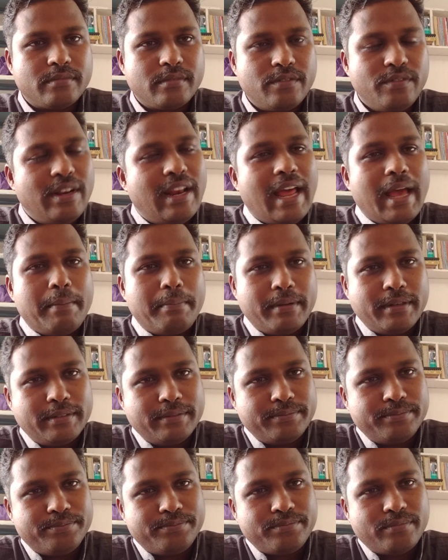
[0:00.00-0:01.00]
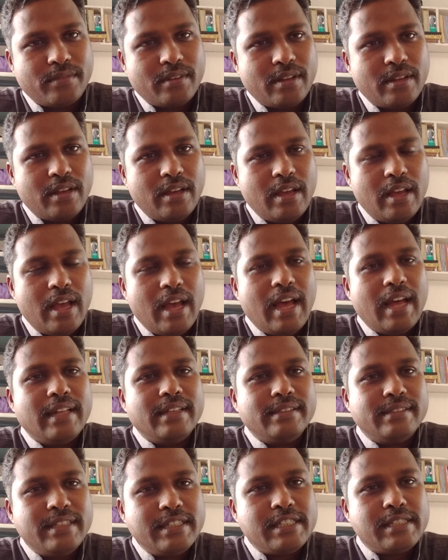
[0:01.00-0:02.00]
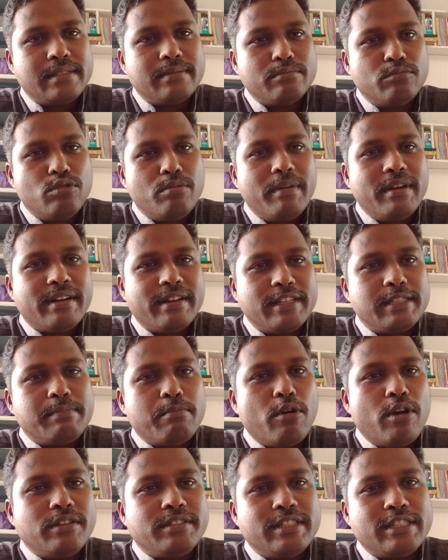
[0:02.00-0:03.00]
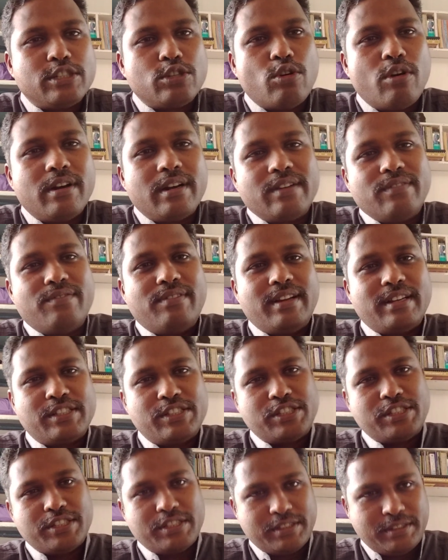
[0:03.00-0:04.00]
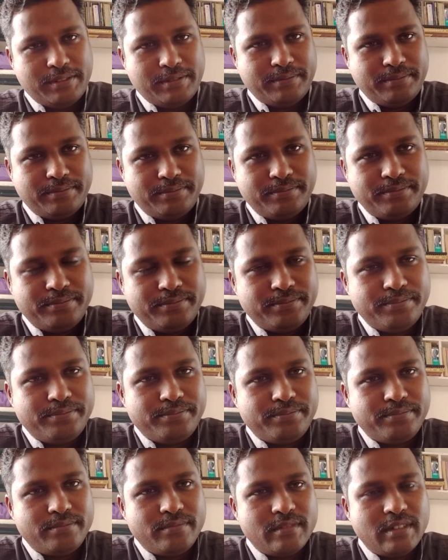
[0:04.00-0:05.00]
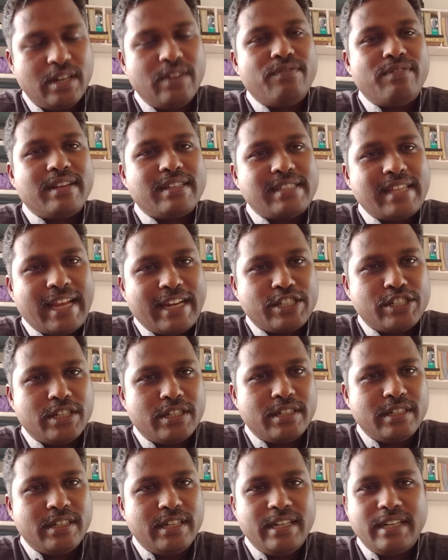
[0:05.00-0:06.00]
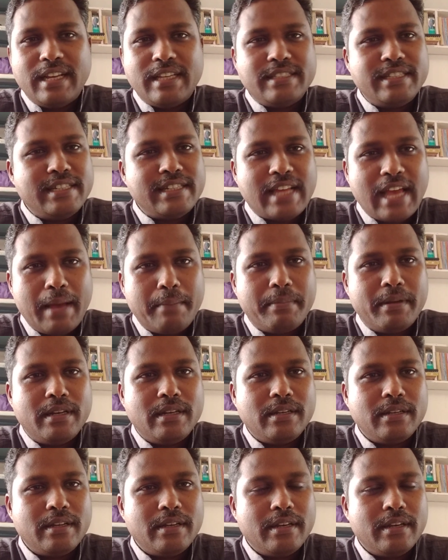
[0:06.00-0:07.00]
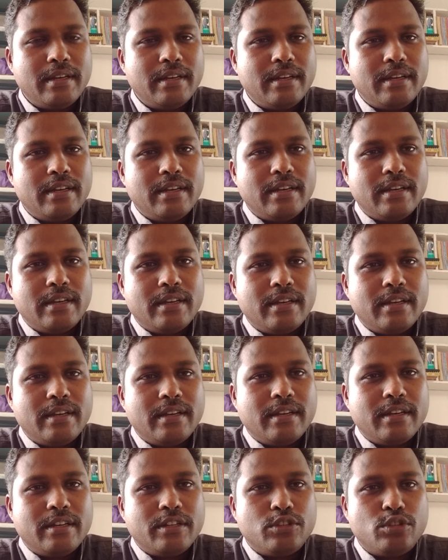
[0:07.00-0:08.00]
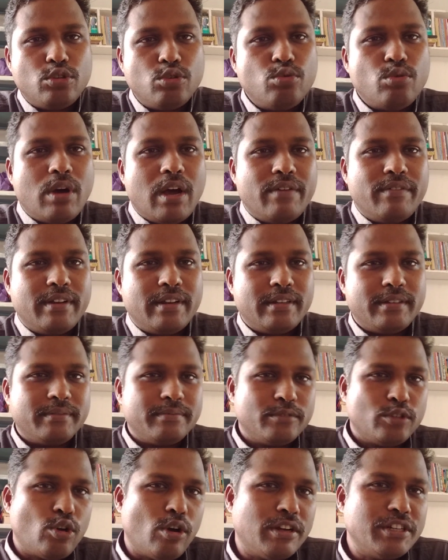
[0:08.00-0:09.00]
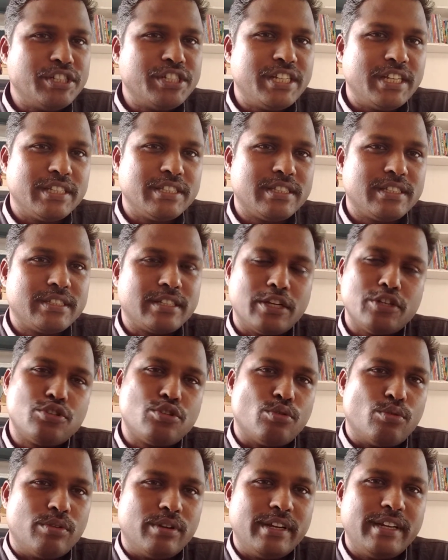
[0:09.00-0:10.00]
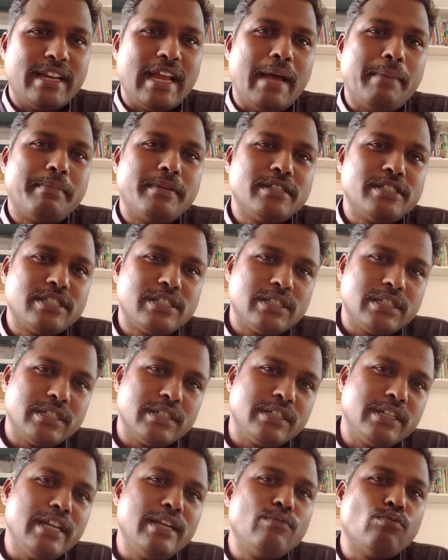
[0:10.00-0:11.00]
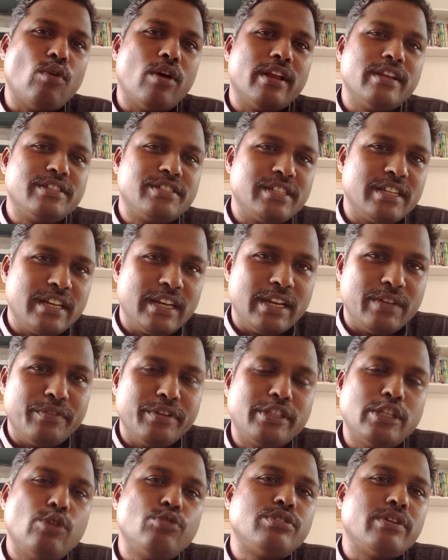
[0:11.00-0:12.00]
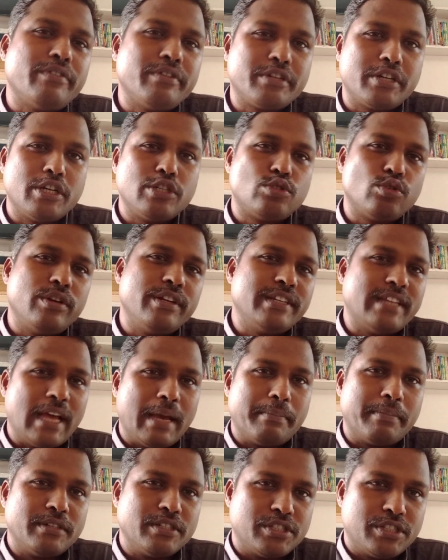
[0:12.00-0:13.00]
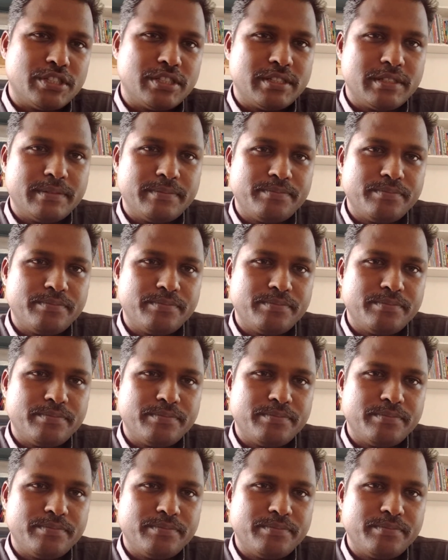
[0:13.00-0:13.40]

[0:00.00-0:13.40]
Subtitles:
will happen, and this movement response is called reflex. Reflex action, it doesn't happen through our conscious control. It happens involuntarily. Without our control, it happens.